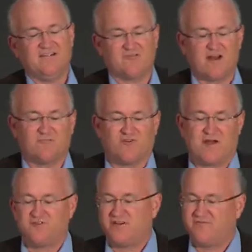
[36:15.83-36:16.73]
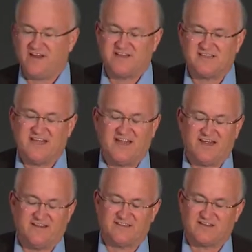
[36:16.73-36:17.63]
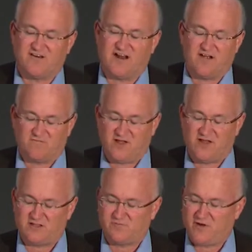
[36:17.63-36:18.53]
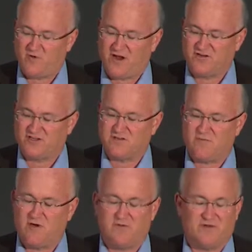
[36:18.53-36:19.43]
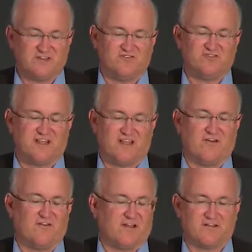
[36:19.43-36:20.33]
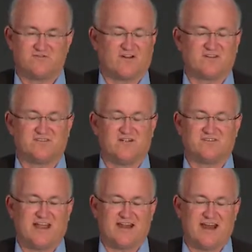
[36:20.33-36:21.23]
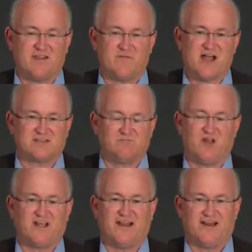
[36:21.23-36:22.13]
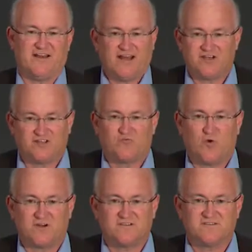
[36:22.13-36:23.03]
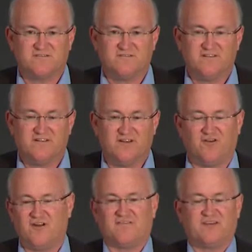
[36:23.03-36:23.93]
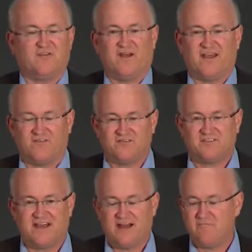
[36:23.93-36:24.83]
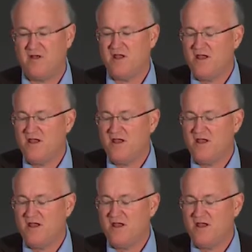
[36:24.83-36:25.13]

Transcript: Drop, drop shipping is key in this area, and I'll, I'll explain why here in just a moment, but it's use cellular. The instructions are take it out of the box, plug it in, and it just works. You don't have to do any other setup.